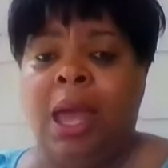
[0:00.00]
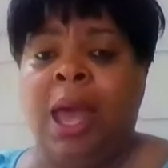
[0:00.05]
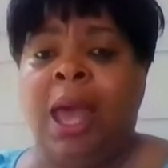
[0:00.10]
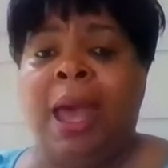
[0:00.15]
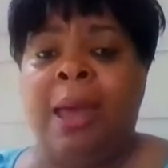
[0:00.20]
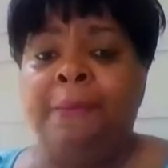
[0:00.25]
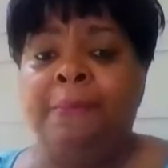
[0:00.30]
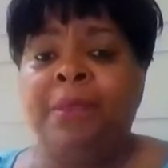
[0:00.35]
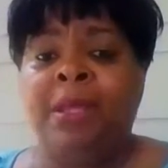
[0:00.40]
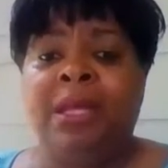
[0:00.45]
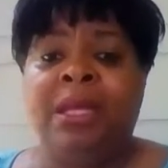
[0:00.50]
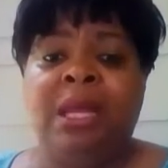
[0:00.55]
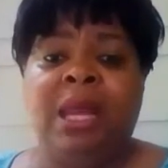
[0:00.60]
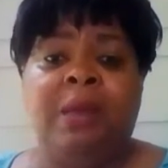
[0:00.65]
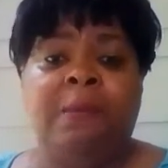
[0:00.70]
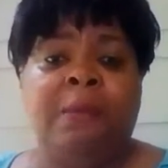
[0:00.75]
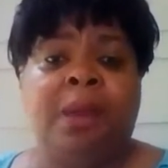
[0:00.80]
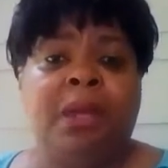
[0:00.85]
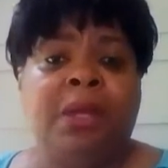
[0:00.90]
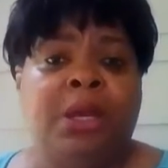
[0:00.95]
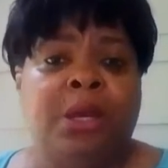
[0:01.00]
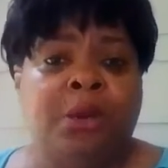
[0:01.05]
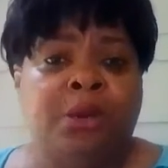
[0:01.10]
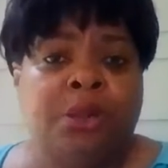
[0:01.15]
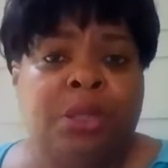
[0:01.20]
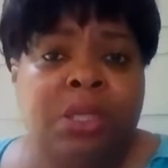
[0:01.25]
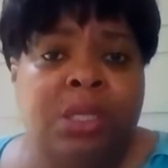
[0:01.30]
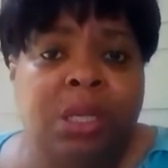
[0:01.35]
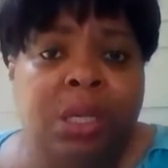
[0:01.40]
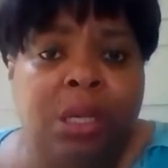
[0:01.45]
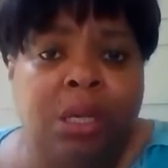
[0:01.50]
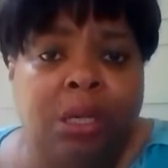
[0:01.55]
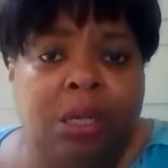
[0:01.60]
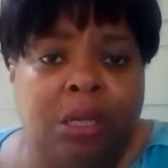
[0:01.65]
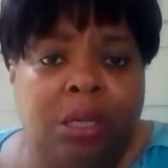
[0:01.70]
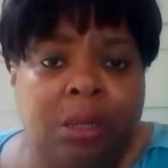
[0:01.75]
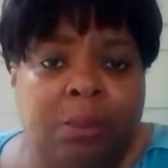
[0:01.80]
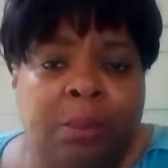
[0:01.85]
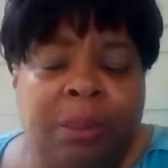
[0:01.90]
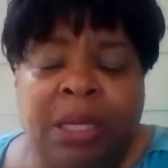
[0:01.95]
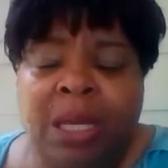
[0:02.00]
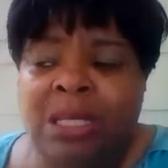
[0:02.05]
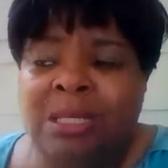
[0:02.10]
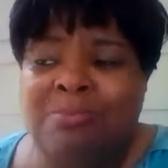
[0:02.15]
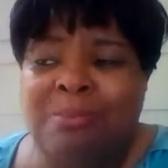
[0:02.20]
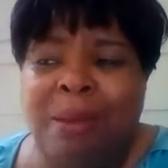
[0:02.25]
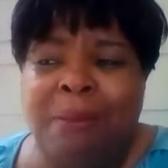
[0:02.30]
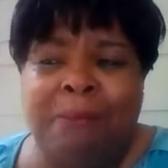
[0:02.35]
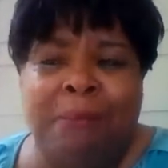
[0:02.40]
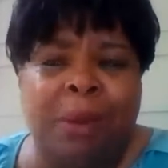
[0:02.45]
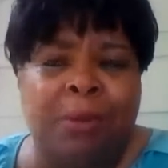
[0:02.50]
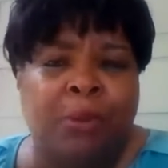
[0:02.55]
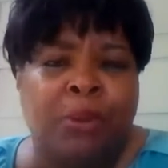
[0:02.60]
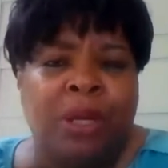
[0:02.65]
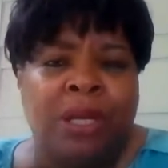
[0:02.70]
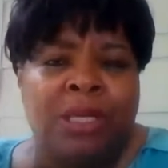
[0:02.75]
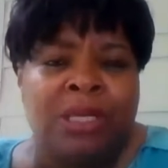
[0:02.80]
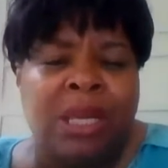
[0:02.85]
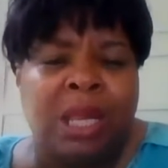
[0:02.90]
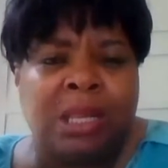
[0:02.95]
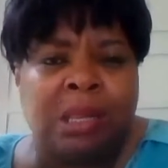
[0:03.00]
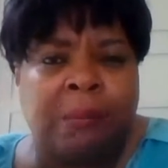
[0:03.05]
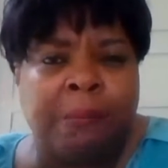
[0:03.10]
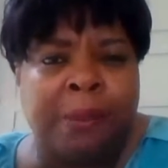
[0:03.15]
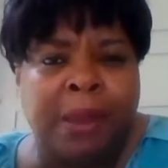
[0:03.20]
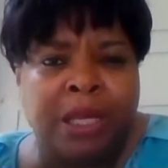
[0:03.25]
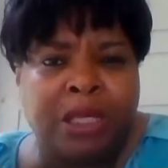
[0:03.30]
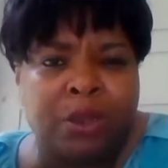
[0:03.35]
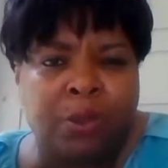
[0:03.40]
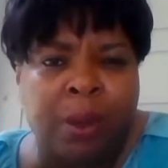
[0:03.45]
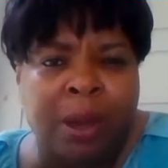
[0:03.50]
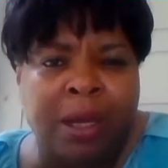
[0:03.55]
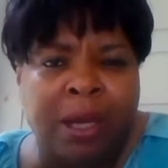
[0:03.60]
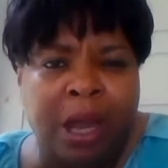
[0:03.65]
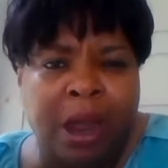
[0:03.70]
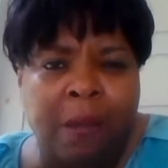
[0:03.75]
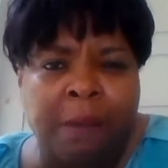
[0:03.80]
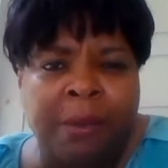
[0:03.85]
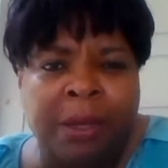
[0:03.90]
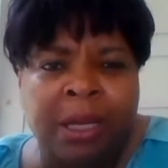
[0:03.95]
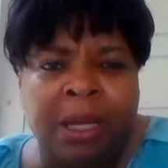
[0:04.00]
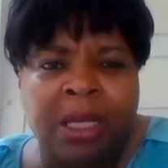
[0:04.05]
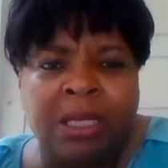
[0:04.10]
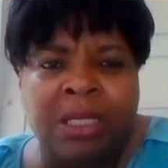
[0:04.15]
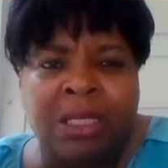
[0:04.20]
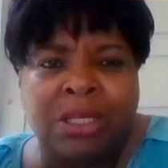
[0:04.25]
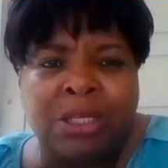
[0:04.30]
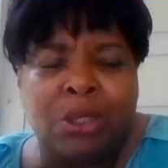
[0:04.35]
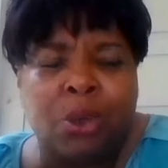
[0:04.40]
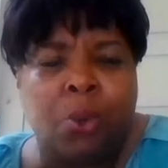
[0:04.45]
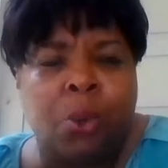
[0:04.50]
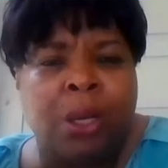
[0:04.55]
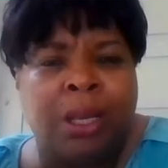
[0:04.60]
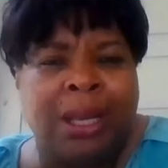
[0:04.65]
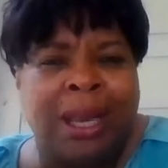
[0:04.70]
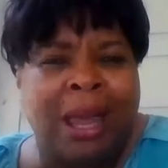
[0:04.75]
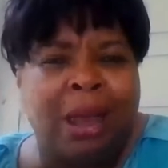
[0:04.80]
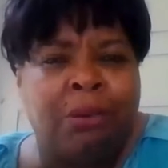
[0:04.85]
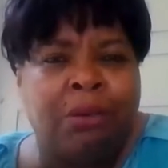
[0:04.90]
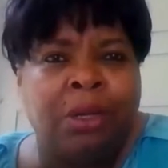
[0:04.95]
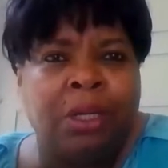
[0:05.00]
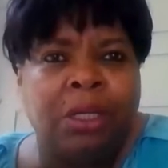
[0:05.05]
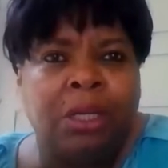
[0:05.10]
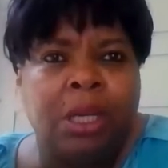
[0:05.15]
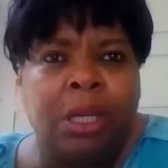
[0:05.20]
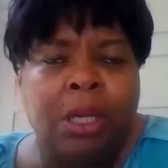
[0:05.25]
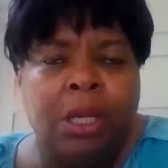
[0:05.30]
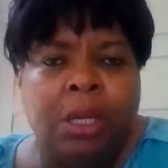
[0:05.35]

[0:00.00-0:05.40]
I'm looking at my notes because my memory is not the best right now because it's so clouded